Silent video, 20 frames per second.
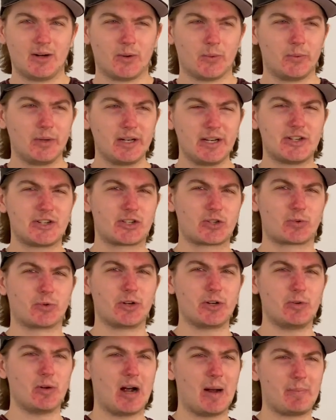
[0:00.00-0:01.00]
really screw
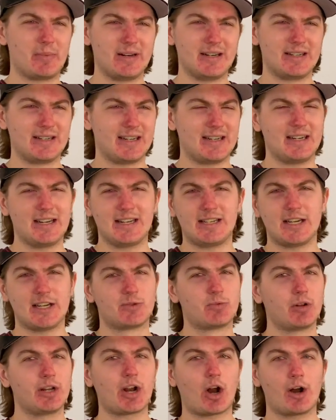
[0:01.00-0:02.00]
you up, and it's
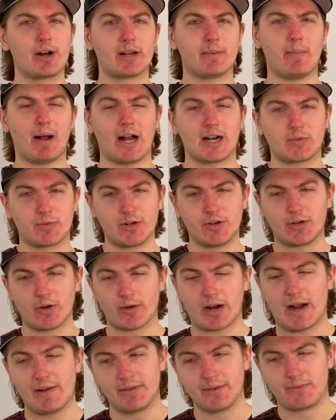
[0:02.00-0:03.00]
really hard to match when you
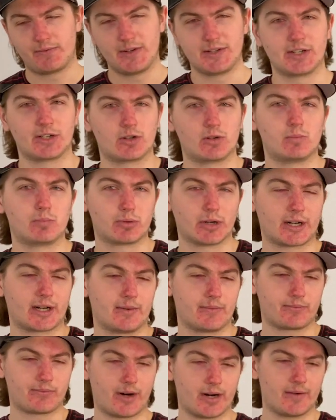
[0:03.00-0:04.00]
don't have the physical brick in
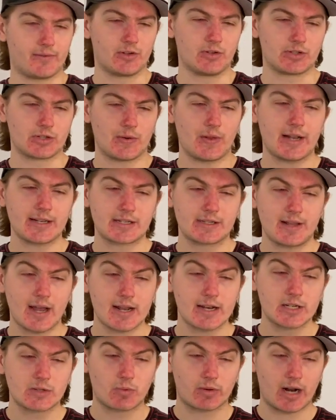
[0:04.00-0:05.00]
front of you. So
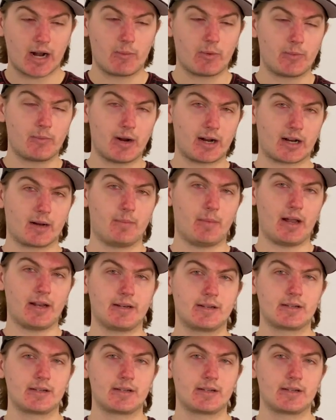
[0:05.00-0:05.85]
that is what I would recommend.